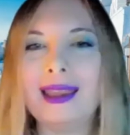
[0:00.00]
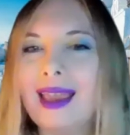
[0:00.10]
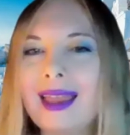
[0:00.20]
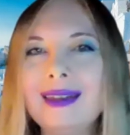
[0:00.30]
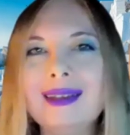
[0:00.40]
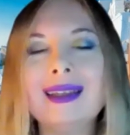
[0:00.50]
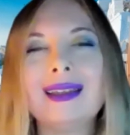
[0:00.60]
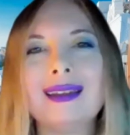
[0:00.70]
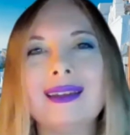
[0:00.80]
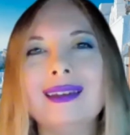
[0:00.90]
Again,
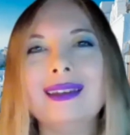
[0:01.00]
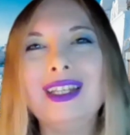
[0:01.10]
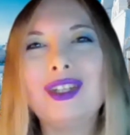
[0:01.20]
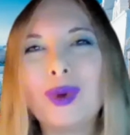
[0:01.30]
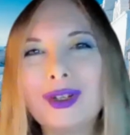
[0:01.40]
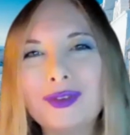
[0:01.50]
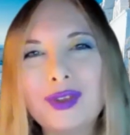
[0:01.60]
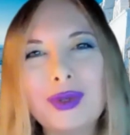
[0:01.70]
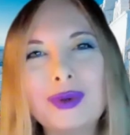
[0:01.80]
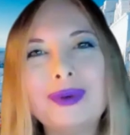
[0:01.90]
each one
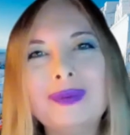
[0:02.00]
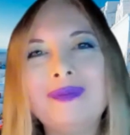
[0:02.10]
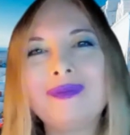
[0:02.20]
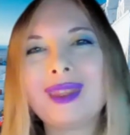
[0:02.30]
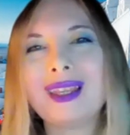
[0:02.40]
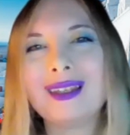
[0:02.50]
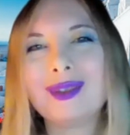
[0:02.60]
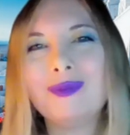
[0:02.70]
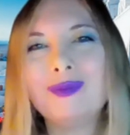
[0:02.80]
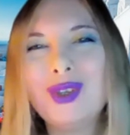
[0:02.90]
of you
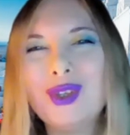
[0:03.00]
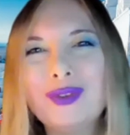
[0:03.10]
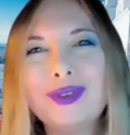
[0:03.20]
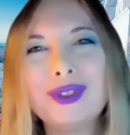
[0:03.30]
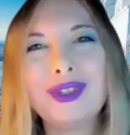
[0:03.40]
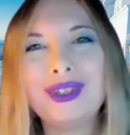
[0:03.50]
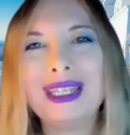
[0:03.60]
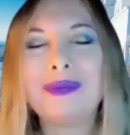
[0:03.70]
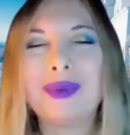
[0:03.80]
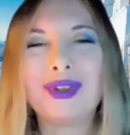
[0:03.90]
has beautiful,
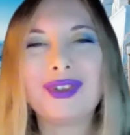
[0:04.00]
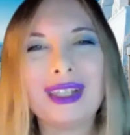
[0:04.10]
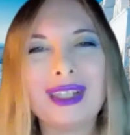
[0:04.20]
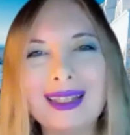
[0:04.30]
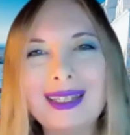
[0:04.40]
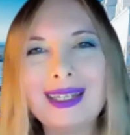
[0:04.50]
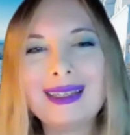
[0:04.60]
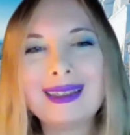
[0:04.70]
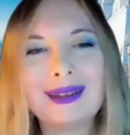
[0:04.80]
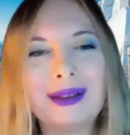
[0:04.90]
unique
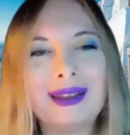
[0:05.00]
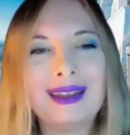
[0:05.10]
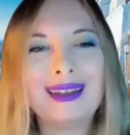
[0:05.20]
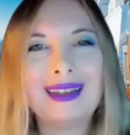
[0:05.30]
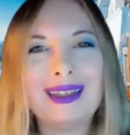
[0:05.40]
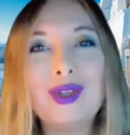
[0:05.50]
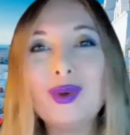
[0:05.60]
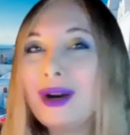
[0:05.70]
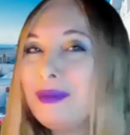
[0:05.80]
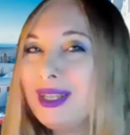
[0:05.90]
personalities.
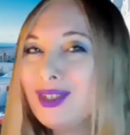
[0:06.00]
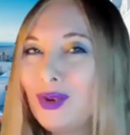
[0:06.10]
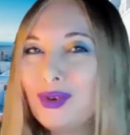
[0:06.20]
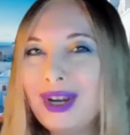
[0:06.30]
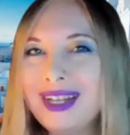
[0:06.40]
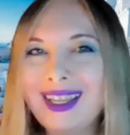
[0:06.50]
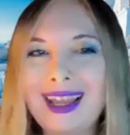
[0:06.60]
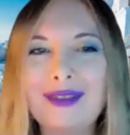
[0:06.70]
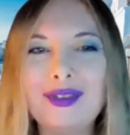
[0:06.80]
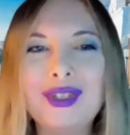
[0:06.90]
You are missed already,
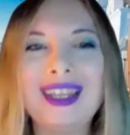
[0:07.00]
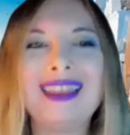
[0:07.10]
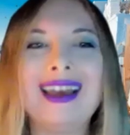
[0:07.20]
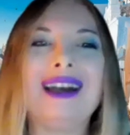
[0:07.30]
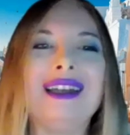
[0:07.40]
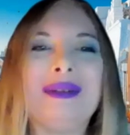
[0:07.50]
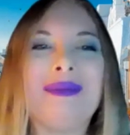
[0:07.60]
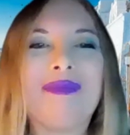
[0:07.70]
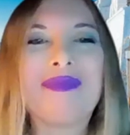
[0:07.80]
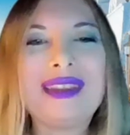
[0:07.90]
I have to say that.
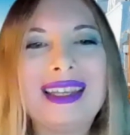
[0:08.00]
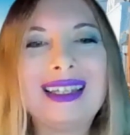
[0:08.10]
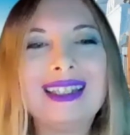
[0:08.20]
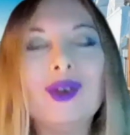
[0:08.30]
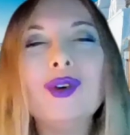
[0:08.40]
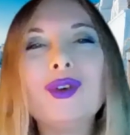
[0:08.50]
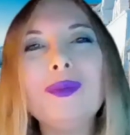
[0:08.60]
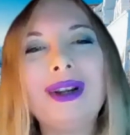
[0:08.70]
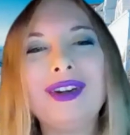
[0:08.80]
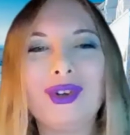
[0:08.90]
Don't
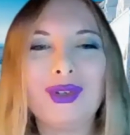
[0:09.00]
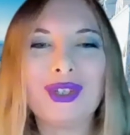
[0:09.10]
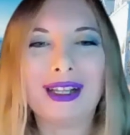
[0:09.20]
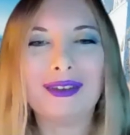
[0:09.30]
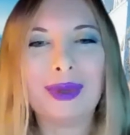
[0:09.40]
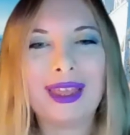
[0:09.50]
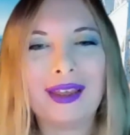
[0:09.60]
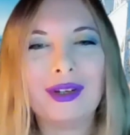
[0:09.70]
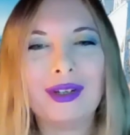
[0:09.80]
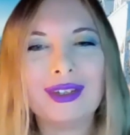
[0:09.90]
compare yourself with
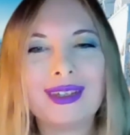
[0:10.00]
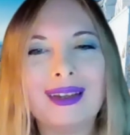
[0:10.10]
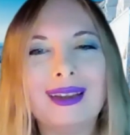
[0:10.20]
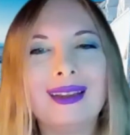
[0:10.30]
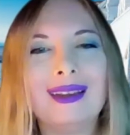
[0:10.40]
others.